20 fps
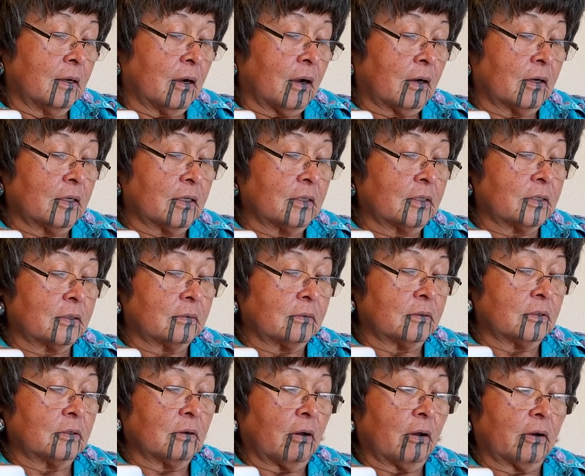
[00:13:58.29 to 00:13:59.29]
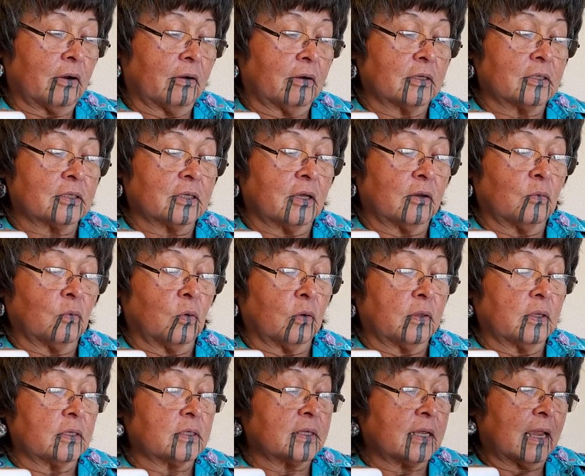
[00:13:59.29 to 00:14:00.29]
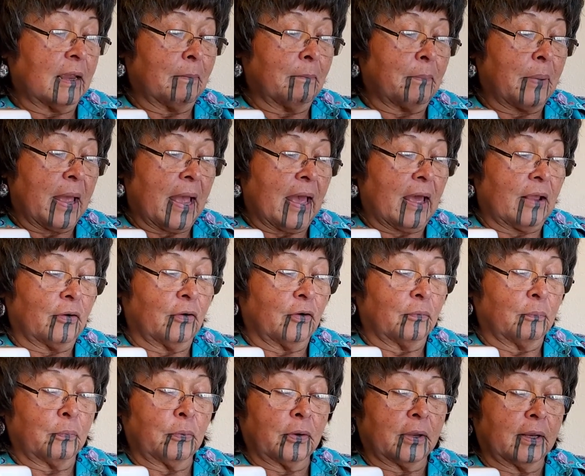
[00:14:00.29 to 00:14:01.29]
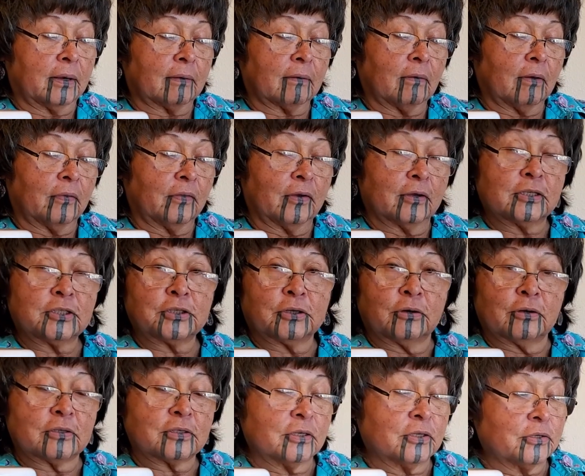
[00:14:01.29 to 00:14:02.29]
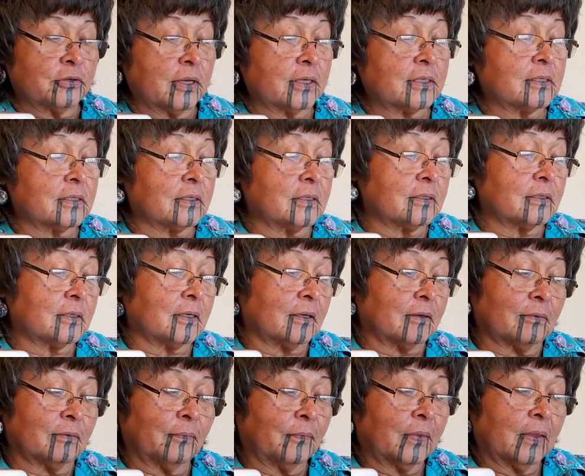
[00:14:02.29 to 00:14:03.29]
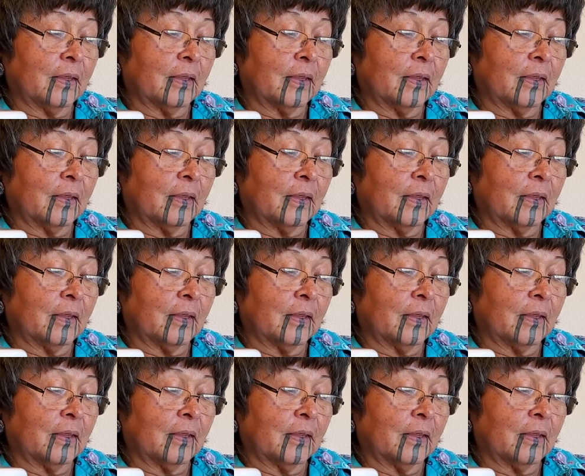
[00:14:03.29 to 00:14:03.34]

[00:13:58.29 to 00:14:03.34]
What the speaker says: Our daughter and son wore the same pattern print on their shirts and dresses, and